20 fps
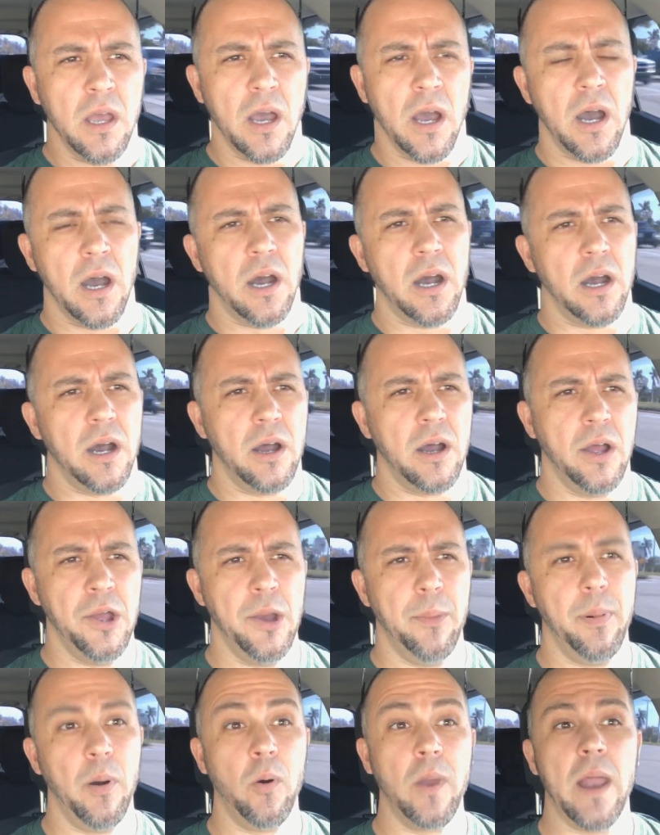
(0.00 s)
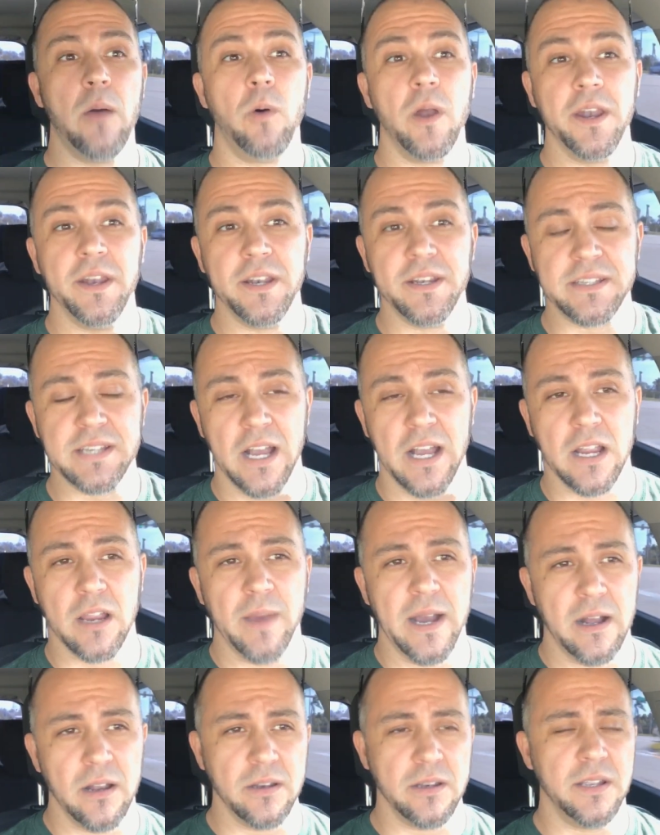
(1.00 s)
But what I wanted to talk
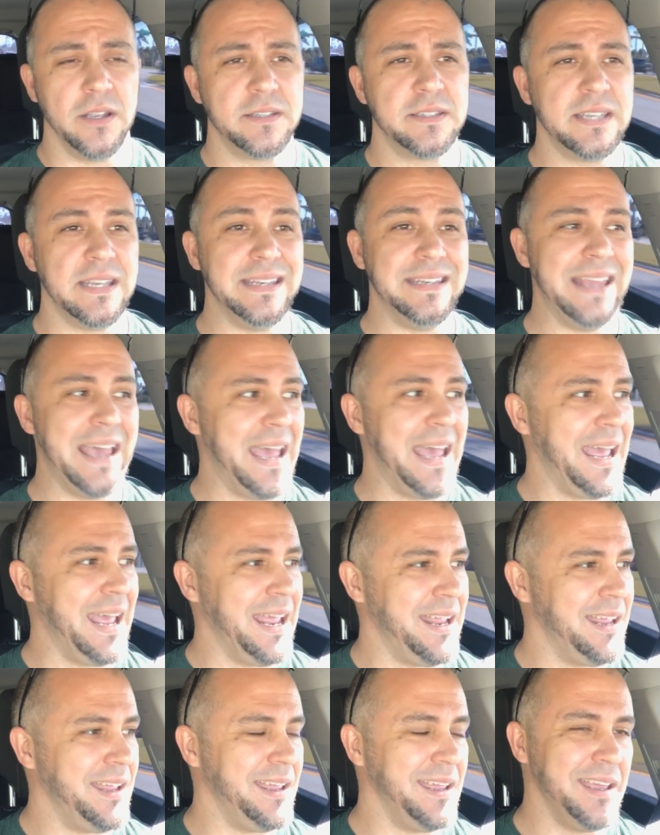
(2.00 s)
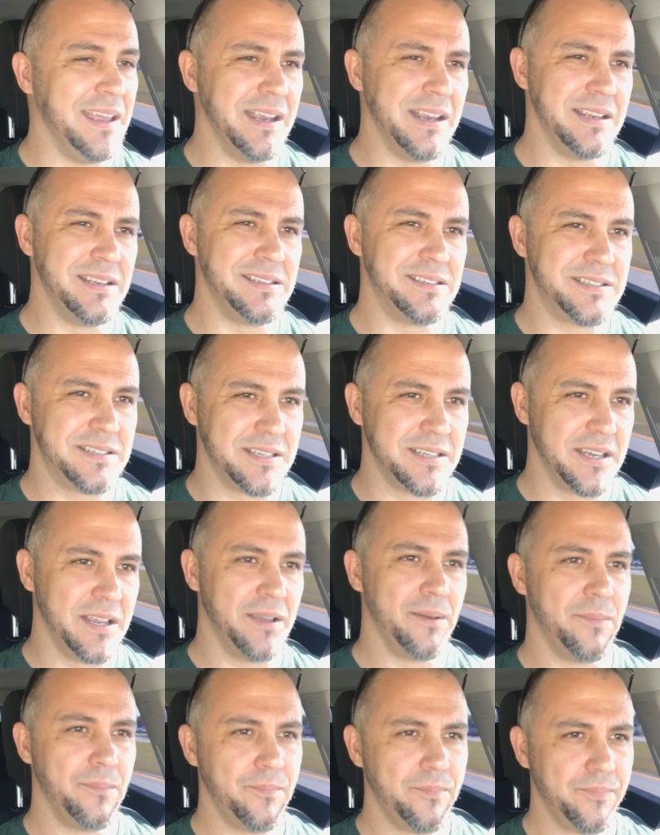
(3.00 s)
about today is
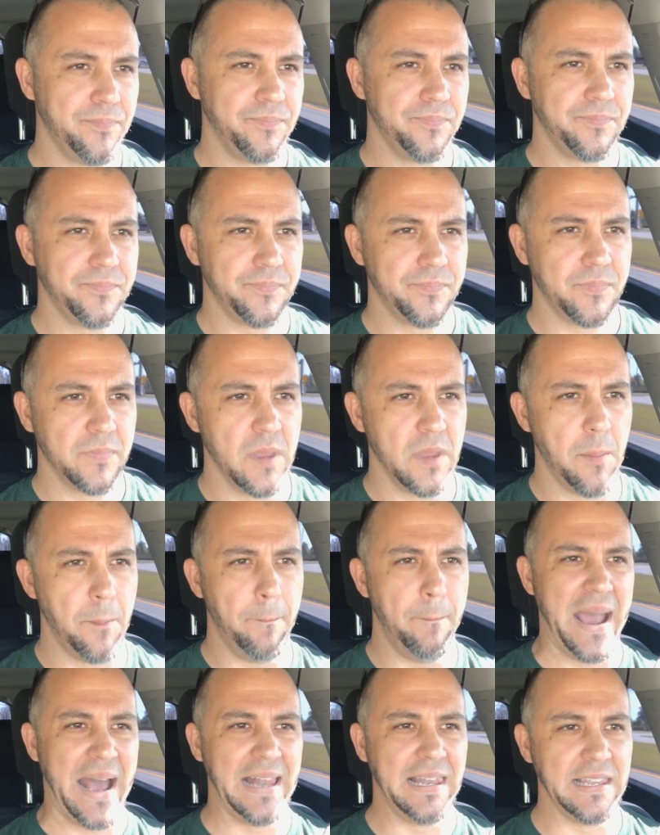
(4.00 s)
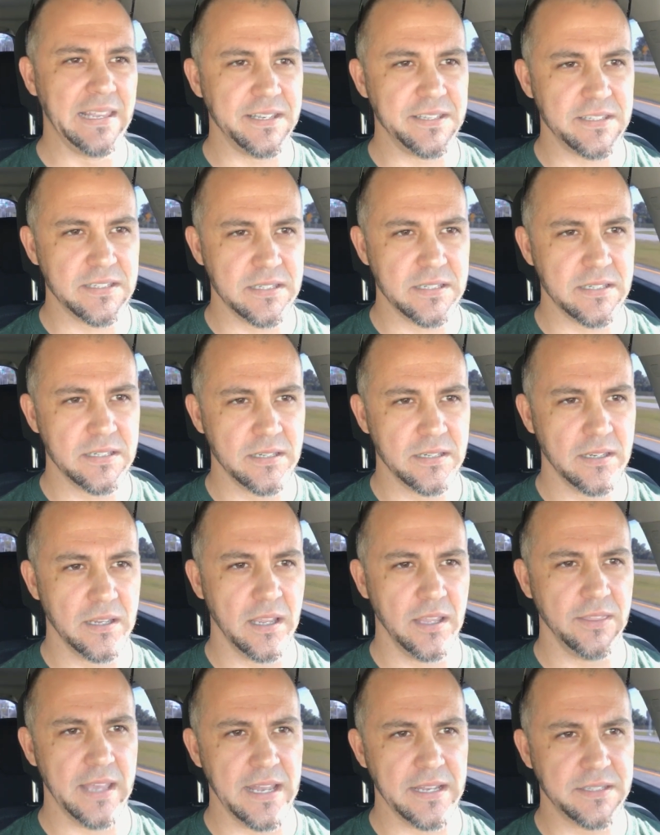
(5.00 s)
balance,
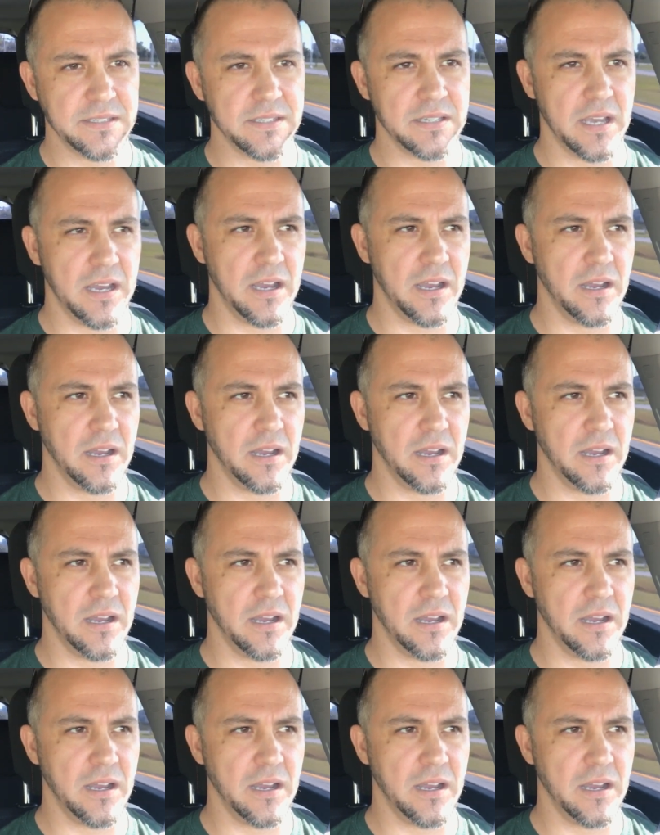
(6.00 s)
and that's